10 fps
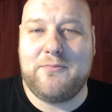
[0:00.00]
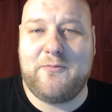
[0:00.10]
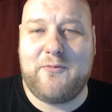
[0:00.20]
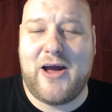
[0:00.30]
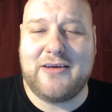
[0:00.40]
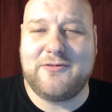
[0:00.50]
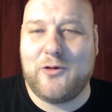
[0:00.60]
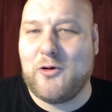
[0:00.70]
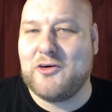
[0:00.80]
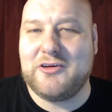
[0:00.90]
fast
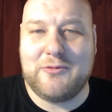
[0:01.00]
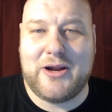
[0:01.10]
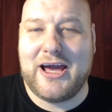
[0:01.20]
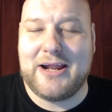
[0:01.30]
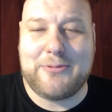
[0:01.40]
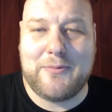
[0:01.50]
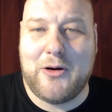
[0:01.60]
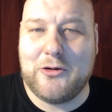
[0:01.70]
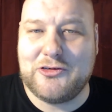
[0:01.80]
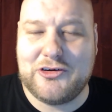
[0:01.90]
forward to when I get a
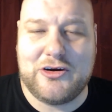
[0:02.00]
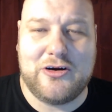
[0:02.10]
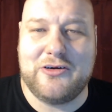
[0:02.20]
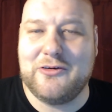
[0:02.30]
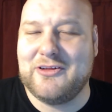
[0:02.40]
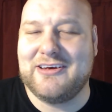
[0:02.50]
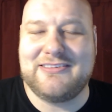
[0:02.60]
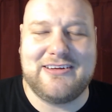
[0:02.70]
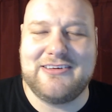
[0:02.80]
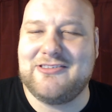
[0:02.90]
promotion or do this.
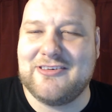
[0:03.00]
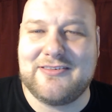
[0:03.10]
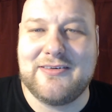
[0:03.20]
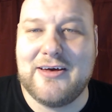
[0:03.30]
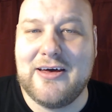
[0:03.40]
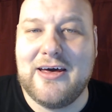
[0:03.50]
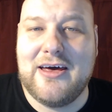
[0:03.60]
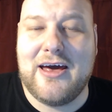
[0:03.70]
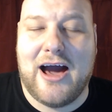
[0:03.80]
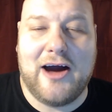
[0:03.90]
And it's just,
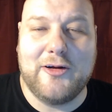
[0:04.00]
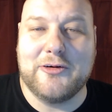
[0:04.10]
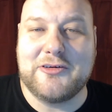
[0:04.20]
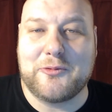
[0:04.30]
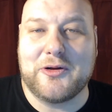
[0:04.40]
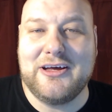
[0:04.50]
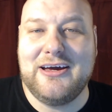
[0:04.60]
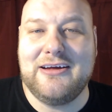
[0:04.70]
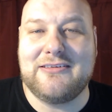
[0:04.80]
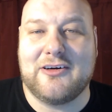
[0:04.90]
I don't know. It's a
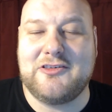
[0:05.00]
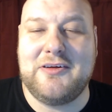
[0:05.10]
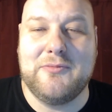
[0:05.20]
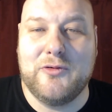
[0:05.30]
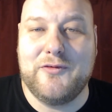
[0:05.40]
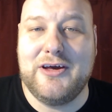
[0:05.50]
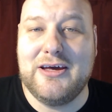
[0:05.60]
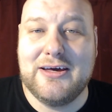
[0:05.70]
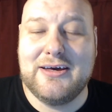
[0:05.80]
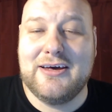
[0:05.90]
really touching
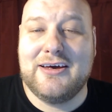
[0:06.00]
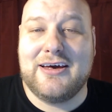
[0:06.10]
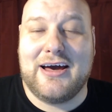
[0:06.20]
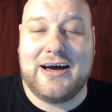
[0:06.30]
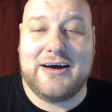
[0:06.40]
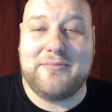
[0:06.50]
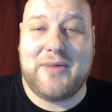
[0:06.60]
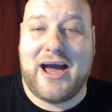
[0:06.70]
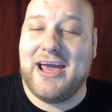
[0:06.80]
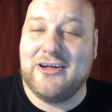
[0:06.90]
movie.
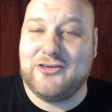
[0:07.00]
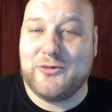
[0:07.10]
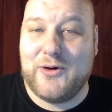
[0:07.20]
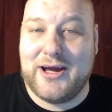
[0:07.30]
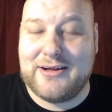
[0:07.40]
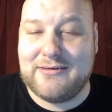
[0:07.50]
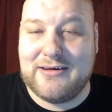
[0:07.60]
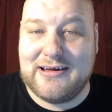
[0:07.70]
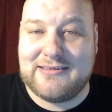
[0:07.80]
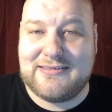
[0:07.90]
I enjoy it.
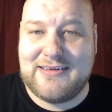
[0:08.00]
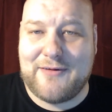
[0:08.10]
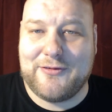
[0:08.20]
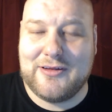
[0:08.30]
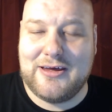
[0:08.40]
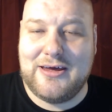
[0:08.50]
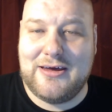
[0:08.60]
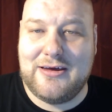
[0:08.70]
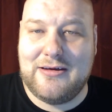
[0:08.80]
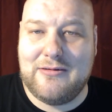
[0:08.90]
It's
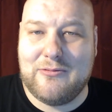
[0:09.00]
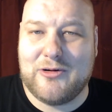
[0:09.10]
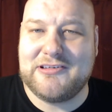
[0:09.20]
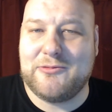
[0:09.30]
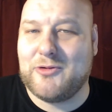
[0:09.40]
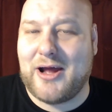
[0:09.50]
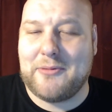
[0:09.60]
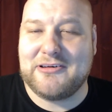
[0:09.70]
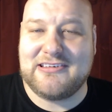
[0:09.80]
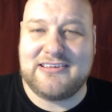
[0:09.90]
definitely wasn't what I
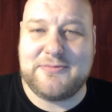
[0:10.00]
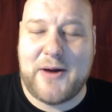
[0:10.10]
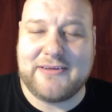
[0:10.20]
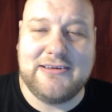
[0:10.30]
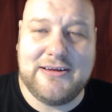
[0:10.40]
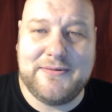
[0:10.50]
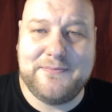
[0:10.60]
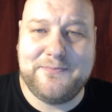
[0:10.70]
was expecting.